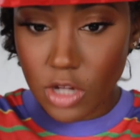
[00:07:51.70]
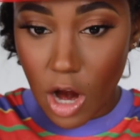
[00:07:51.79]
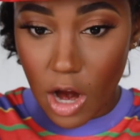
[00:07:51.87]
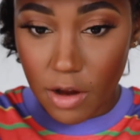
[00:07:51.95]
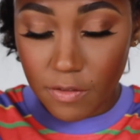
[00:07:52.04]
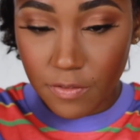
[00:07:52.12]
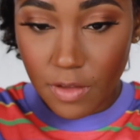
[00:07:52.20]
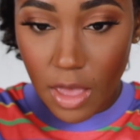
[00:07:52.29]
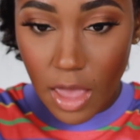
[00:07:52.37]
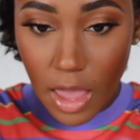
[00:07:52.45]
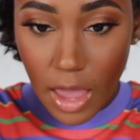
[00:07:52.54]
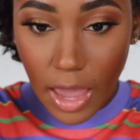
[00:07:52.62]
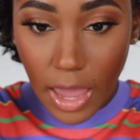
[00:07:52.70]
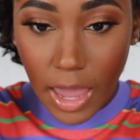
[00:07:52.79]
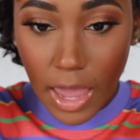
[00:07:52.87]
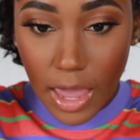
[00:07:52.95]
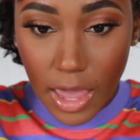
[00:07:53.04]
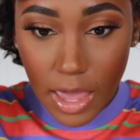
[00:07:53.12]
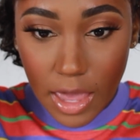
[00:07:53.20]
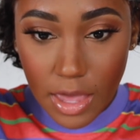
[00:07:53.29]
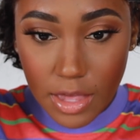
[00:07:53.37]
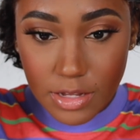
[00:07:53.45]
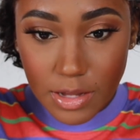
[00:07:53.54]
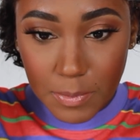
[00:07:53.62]
scarf
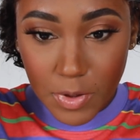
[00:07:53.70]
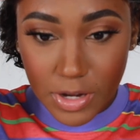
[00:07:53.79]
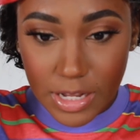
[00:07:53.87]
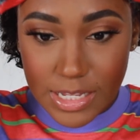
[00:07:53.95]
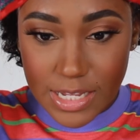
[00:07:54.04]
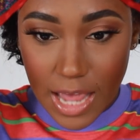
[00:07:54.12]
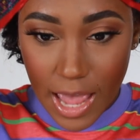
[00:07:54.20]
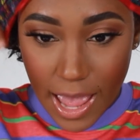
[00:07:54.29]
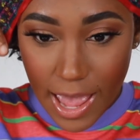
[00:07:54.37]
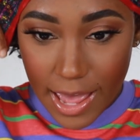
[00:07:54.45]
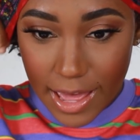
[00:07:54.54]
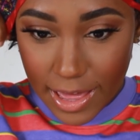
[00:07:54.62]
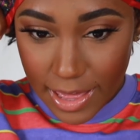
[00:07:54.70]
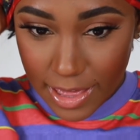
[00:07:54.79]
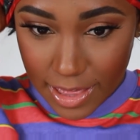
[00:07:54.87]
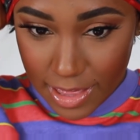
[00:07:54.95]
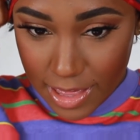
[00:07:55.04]
and I'm gonna tie